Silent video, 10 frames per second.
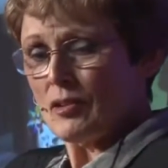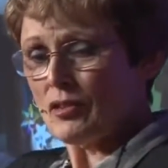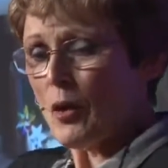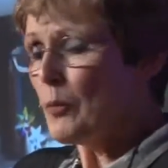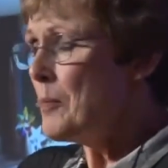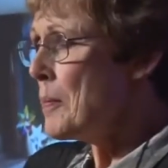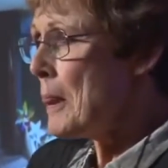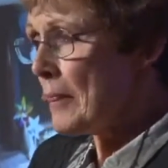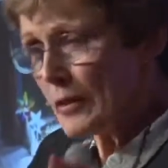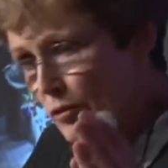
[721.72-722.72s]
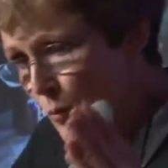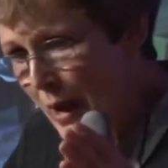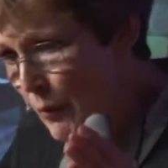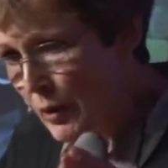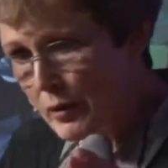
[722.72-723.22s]
So this
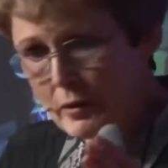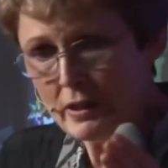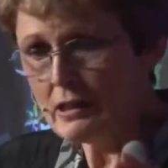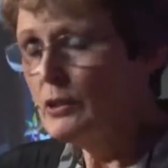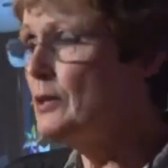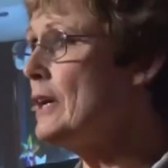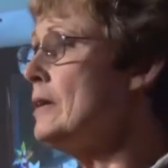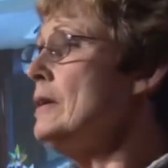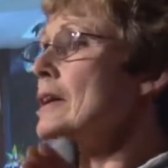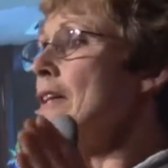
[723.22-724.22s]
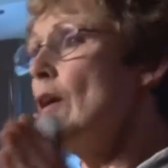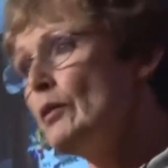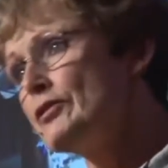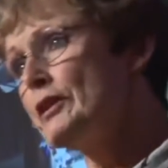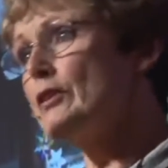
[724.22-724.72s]
way we're including
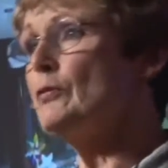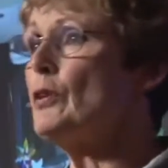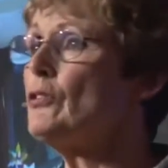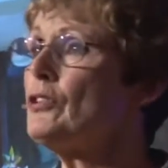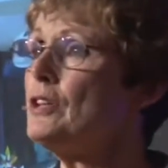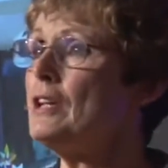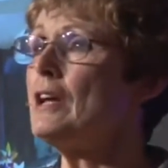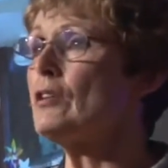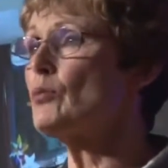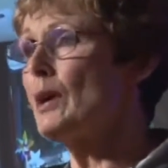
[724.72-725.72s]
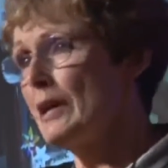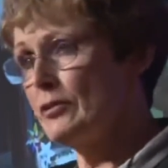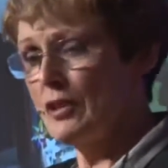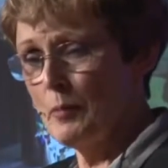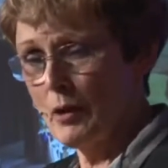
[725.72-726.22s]
linguistic diversity as well
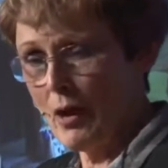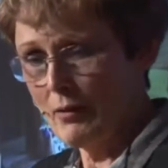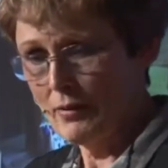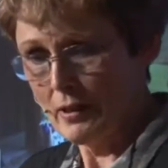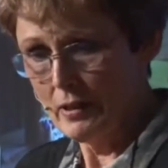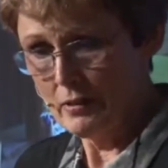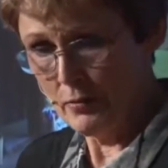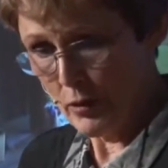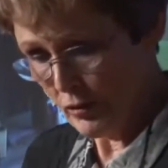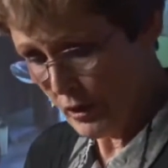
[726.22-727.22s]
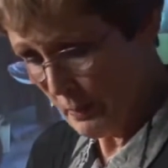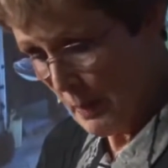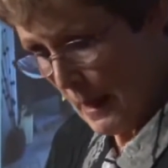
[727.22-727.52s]
as demographic diversity.